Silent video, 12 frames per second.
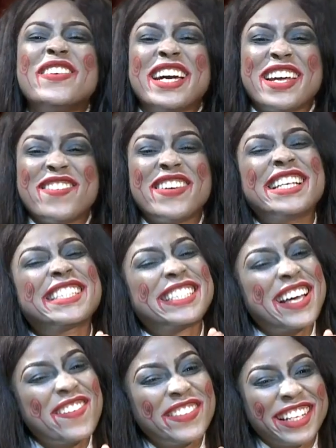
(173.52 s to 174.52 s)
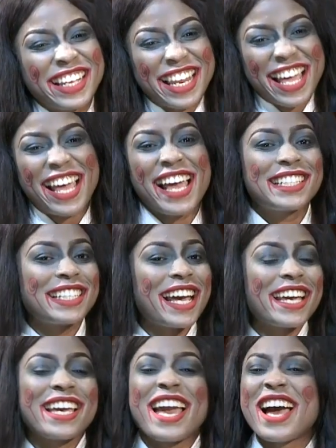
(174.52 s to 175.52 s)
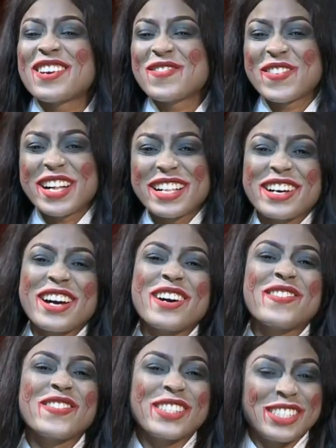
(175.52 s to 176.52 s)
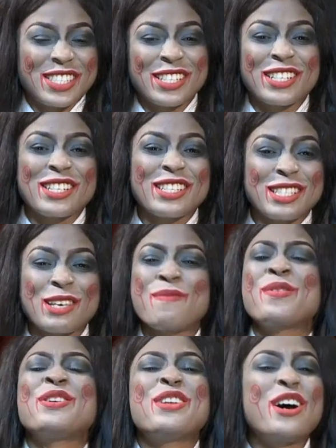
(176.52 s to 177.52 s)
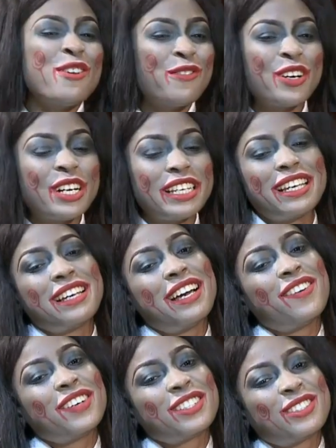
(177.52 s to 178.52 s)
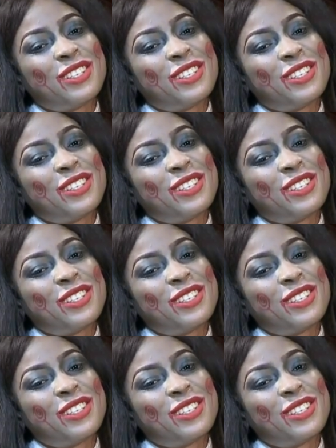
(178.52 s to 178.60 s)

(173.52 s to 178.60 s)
My name is Damilola Ajayi, and welcome to Supernova. Girl, yeah, I was I